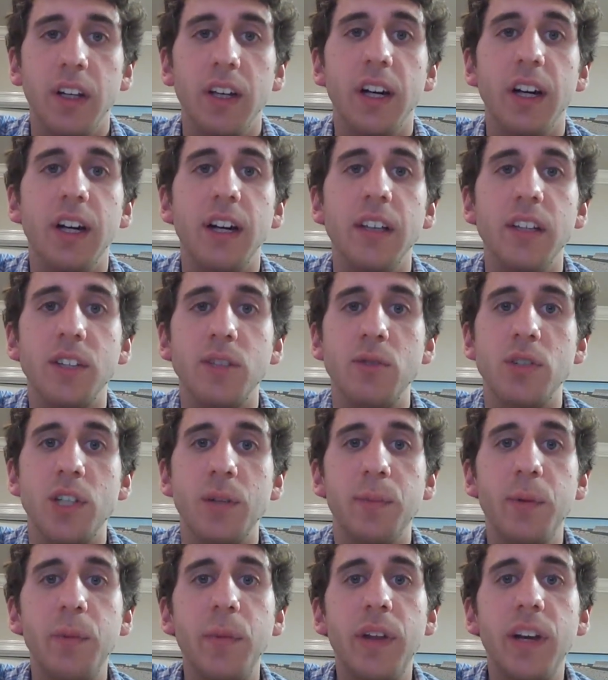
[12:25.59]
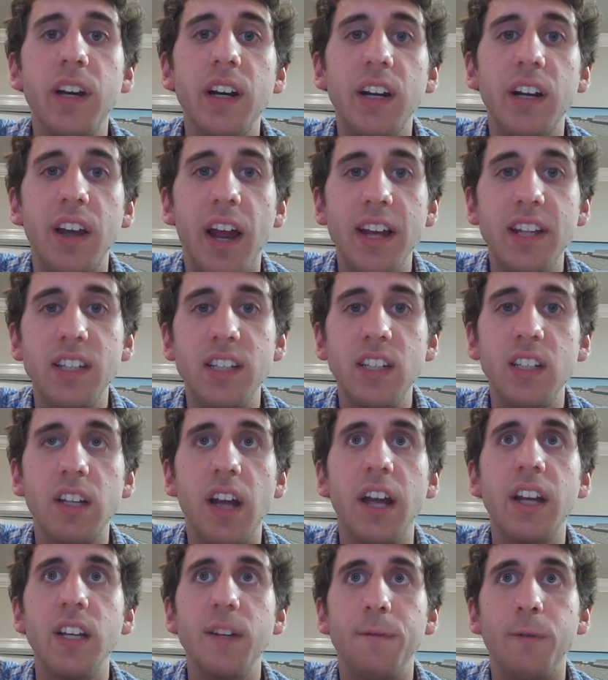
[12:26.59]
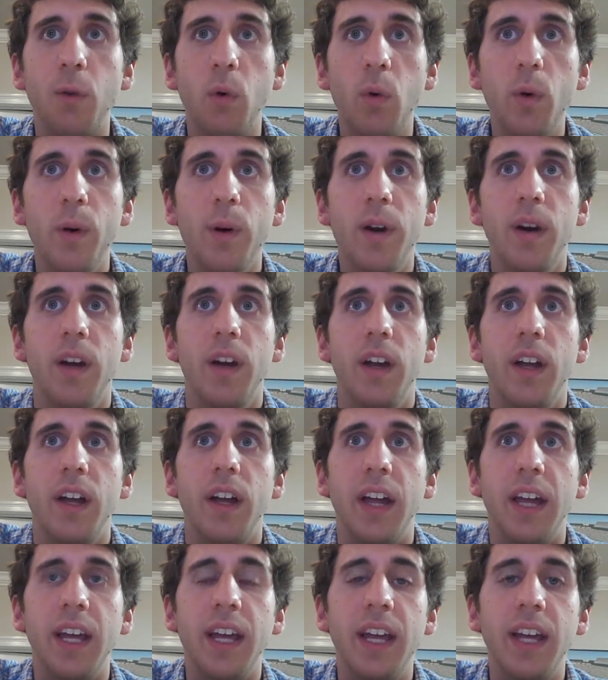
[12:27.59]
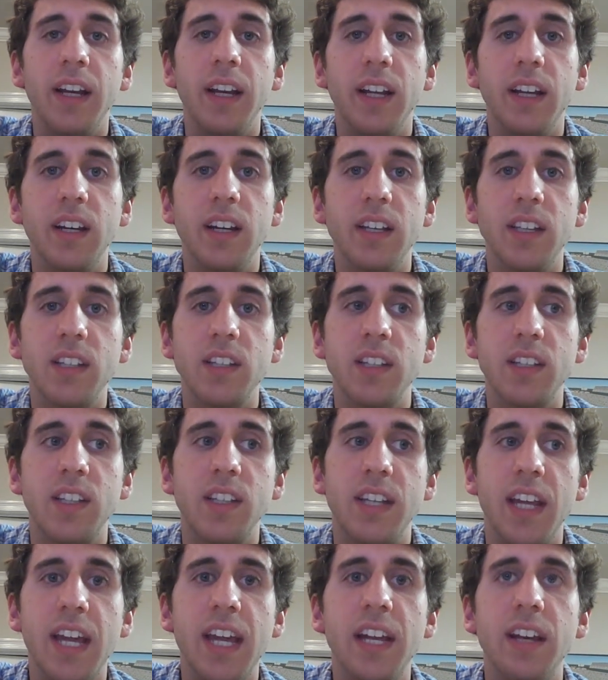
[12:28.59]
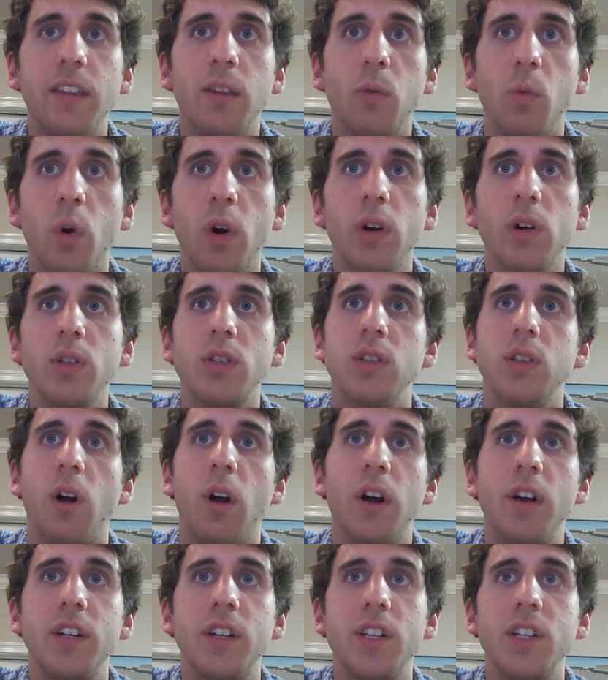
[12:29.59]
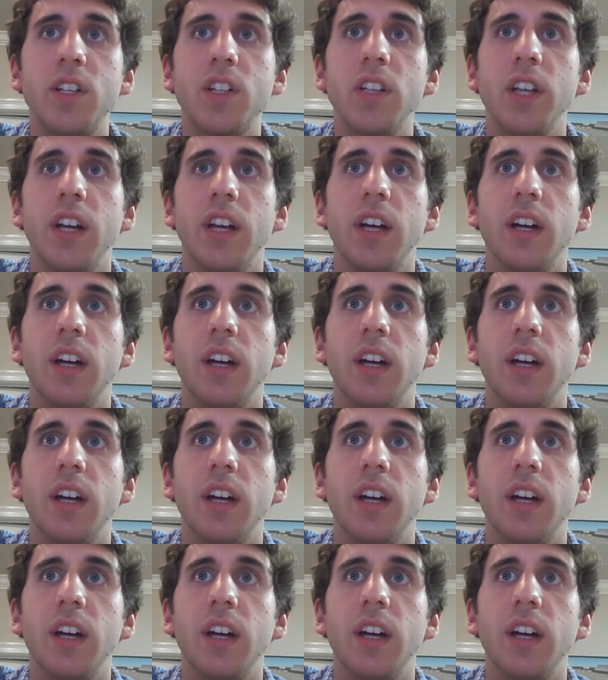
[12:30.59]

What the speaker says: This was implemented in 1994, and it is to date the world's largest